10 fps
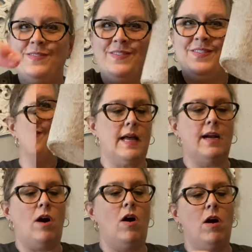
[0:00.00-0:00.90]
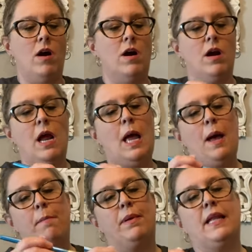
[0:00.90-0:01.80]
Looks like our
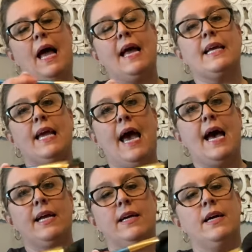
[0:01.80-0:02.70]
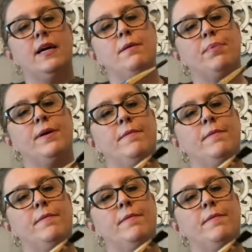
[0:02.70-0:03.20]
black cat cup